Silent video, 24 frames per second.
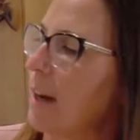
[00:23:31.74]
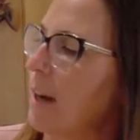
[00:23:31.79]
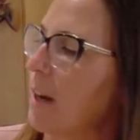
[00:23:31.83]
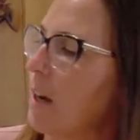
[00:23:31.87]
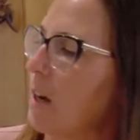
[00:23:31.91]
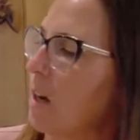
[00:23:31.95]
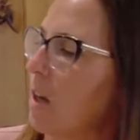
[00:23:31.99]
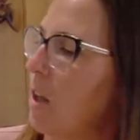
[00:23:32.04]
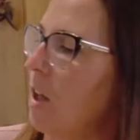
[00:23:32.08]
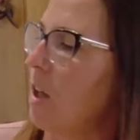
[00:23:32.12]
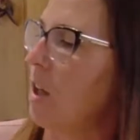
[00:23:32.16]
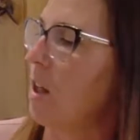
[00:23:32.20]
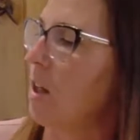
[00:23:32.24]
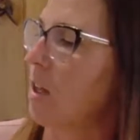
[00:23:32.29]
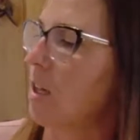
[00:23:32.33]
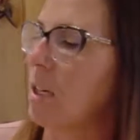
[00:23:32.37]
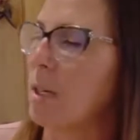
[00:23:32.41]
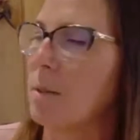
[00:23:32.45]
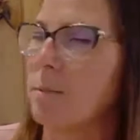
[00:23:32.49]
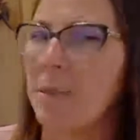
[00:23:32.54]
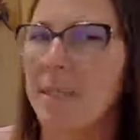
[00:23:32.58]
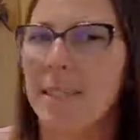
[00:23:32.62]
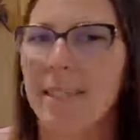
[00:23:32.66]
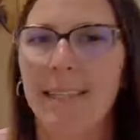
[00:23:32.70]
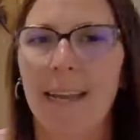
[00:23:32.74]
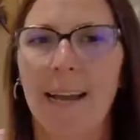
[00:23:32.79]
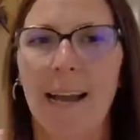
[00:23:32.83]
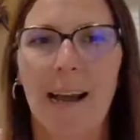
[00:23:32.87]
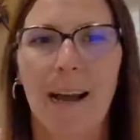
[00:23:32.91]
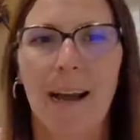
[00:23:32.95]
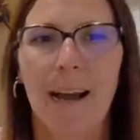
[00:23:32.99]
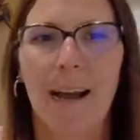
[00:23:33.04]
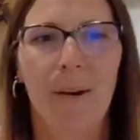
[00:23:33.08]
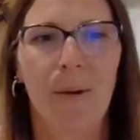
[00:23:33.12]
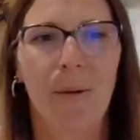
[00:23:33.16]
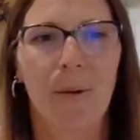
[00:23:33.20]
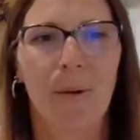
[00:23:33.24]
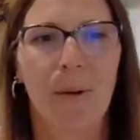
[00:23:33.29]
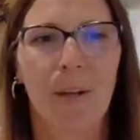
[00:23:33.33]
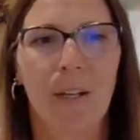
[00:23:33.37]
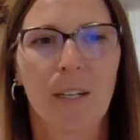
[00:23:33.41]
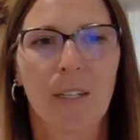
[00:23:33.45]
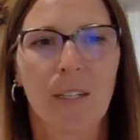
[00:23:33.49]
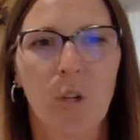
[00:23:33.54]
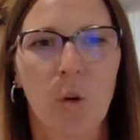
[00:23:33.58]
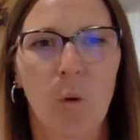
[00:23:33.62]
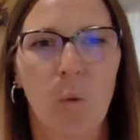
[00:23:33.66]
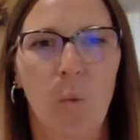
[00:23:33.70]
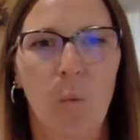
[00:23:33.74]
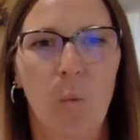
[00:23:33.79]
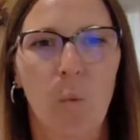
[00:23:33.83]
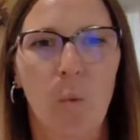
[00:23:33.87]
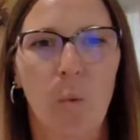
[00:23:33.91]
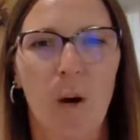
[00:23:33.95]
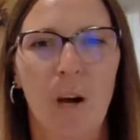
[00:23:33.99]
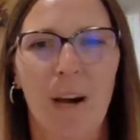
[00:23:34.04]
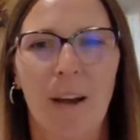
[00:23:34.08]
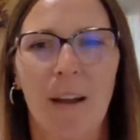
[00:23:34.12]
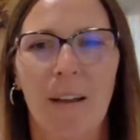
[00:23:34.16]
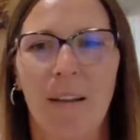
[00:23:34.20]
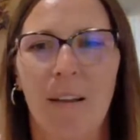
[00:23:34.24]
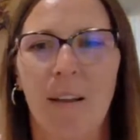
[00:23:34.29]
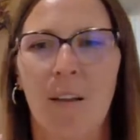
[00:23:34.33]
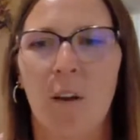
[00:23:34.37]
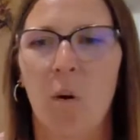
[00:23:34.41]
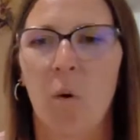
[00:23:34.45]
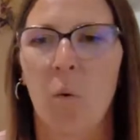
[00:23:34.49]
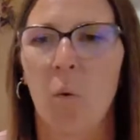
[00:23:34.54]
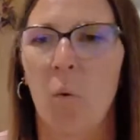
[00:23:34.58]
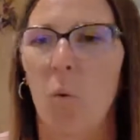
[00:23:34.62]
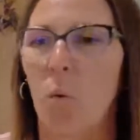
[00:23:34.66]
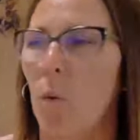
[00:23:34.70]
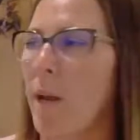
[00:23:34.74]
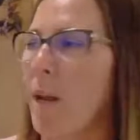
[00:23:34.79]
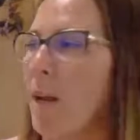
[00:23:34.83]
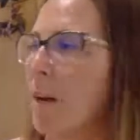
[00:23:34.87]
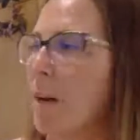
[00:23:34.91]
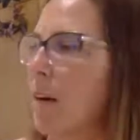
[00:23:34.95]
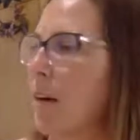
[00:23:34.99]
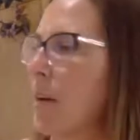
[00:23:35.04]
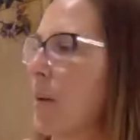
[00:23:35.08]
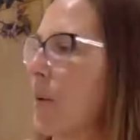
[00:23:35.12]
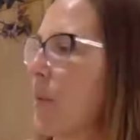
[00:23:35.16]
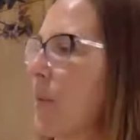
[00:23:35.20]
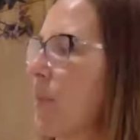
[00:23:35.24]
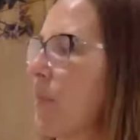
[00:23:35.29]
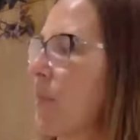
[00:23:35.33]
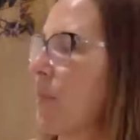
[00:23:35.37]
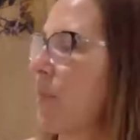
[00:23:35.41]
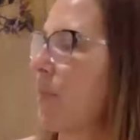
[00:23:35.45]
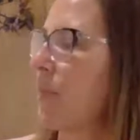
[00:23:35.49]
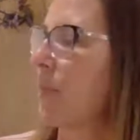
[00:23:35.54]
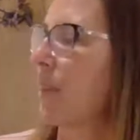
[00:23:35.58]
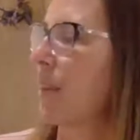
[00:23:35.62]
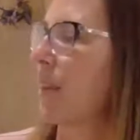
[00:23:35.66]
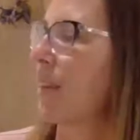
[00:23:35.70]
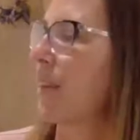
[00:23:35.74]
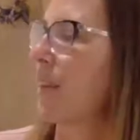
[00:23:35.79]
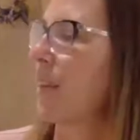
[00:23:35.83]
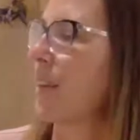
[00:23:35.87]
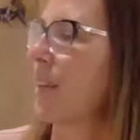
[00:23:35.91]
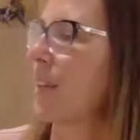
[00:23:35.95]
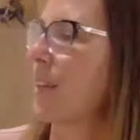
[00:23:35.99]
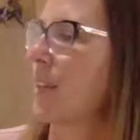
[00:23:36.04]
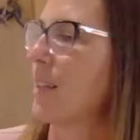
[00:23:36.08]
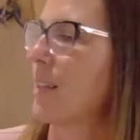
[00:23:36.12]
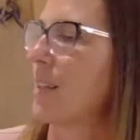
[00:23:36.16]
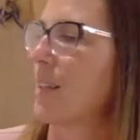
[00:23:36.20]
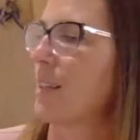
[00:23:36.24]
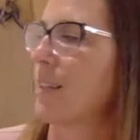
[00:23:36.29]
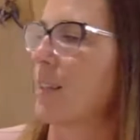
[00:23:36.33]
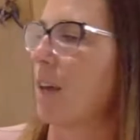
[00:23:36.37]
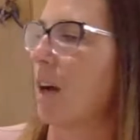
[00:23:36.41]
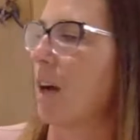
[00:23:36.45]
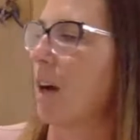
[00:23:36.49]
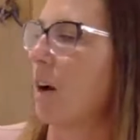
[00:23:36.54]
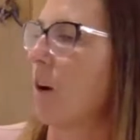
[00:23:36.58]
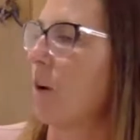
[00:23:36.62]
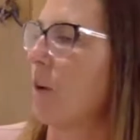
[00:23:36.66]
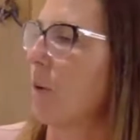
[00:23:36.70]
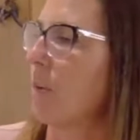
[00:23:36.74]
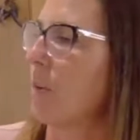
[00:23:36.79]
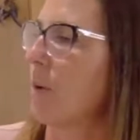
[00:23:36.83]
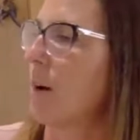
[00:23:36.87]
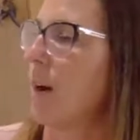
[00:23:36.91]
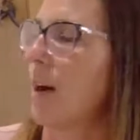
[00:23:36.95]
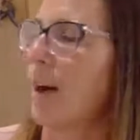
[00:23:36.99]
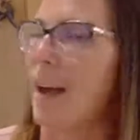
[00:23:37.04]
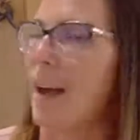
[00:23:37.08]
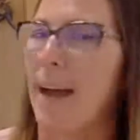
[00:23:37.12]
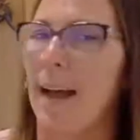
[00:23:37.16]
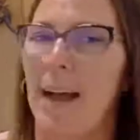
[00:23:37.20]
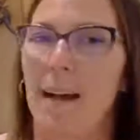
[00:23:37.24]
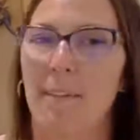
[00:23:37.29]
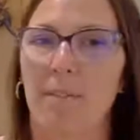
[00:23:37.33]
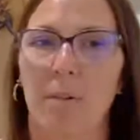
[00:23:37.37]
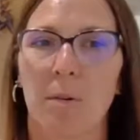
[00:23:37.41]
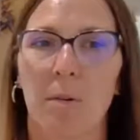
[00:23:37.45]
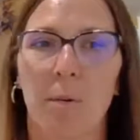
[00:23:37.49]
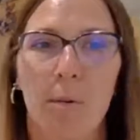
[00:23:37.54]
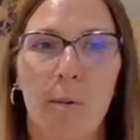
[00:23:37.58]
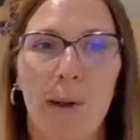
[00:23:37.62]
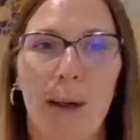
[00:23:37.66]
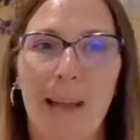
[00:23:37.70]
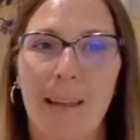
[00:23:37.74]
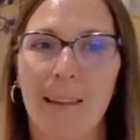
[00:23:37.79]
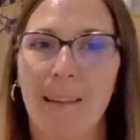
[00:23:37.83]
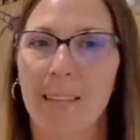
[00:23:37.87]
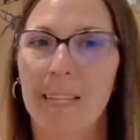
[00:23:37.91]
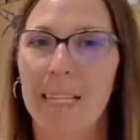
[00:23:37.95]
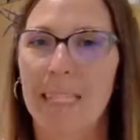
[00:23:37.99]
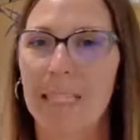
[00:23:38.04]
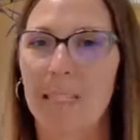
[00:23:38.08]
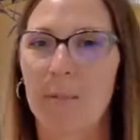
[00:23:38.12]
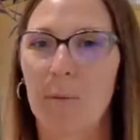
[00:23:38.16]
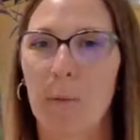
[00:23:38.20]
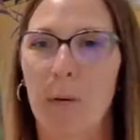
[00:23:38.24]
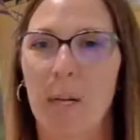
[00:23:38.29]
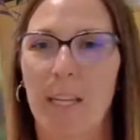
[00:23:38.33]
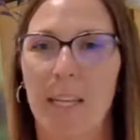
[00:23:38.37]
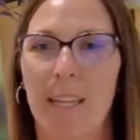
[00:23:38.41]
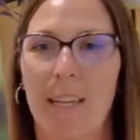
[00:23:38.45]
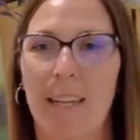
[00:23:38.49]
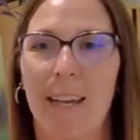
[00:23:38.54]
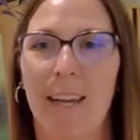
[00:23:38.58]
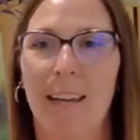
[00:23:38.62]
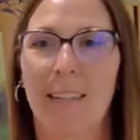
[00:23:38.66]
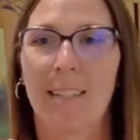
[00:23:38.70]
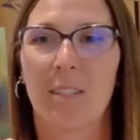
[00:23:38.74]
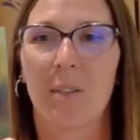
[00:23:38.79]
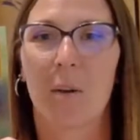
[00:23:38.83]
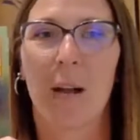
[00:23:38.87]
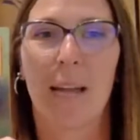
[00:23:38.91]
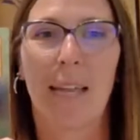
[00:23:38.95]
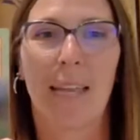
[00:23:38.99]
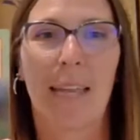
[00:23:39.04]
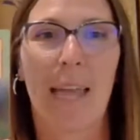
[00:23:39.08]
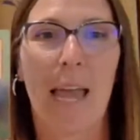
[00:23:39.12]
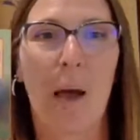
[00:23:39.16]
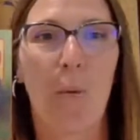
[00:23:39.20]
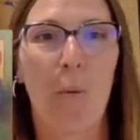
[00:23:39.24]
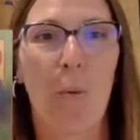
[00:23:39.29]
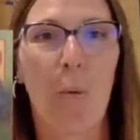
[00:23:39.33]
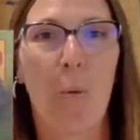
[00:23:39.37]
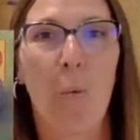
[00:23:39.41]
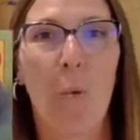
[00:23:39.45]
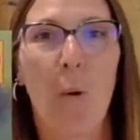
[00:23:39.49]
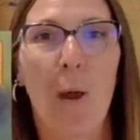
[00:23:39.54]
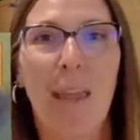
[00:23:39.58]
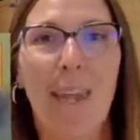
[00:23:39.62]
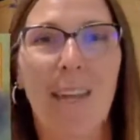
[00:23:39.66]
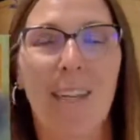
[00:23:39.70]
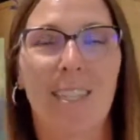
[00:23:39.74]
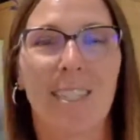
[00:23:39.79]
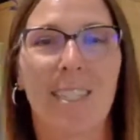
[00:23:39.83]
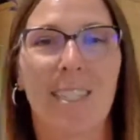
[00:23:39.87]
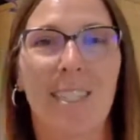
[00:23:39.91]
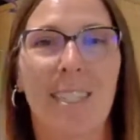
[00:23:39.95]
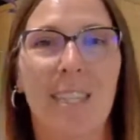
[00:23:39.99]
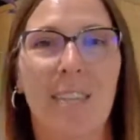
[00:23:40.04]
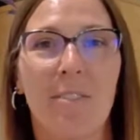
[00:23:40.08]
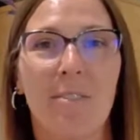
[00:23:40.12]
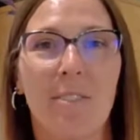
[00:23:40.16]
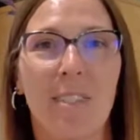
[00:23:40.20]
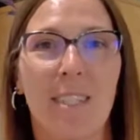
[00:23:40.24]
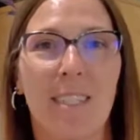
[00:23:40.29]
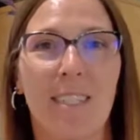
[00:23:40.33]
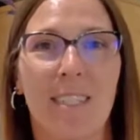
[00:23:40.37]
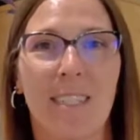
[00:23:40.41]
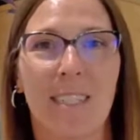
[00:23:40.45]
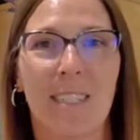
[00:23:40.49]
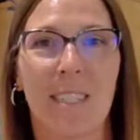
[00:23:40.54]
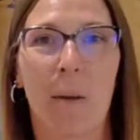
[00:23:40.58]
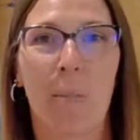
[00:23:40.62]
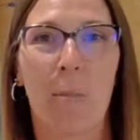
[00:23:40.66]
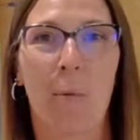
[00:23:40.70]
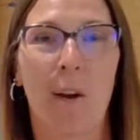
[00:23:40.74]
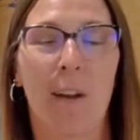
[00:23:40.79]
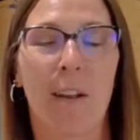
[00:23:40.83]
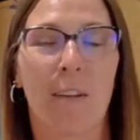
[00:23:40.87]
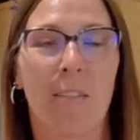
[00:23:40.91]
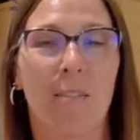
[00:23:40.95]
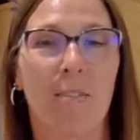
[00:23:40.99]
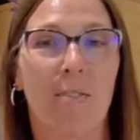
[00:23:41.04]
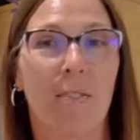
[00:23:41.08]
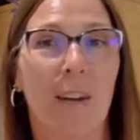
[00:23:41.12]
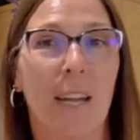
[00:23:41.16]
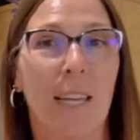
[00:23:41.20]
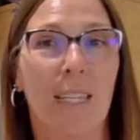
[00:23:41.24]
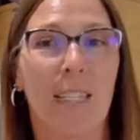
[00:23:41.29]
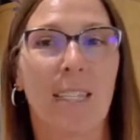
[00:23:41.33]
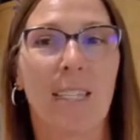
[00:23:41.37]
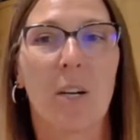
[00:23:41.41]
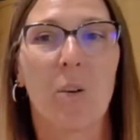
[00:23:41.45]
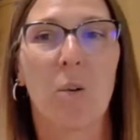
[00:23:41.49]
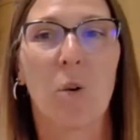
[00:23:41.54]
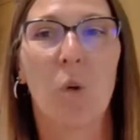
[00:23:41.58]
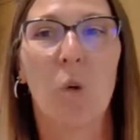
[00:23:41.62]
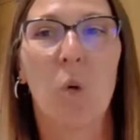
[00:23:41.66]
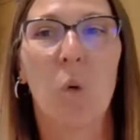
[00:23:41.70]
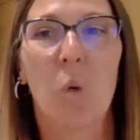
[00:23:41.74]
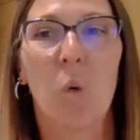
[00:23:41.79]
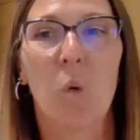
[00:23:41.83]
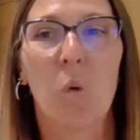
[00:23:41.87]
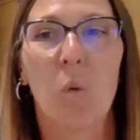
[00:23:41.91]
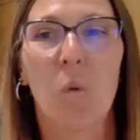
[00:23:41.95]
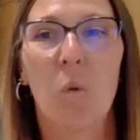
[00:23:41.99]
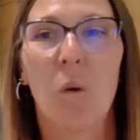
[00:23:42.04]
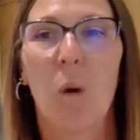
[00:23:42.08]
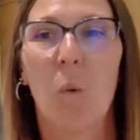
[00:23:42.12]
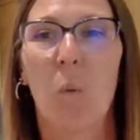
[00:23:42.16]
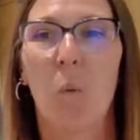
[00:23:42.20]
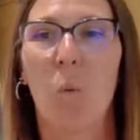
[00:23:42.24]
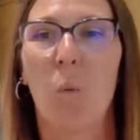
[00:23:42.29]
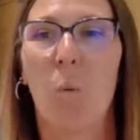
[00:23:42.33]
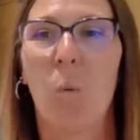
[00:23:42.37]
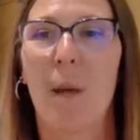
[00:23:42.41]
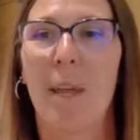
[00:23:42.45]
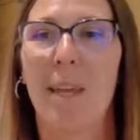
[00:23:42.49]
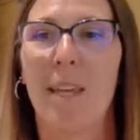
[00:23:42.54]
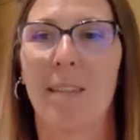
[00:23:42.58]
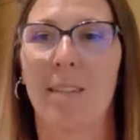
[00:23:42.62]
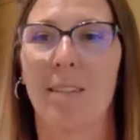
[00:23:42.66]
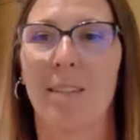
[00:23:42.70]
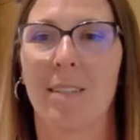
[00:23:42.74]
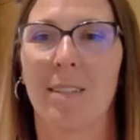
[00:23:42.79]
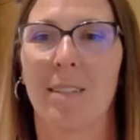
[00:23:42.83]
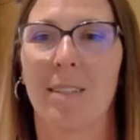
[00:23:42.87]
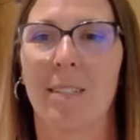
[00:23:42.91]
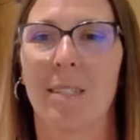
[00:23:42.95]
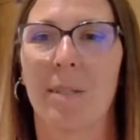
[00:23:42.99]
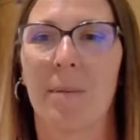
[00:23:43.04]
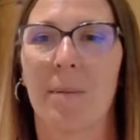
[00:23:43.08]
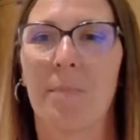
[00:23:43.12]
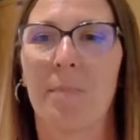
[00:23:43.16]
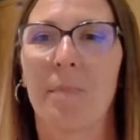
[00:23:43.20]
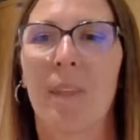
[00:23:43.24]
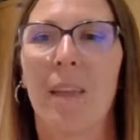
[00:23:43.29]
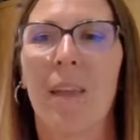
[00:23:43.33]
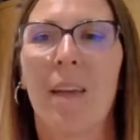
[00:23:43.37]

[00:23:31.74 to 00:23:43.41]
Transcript: and it all comes down to one winner. So I haven't read this one yet, so I can't wait to gift it to someone and find out who wins.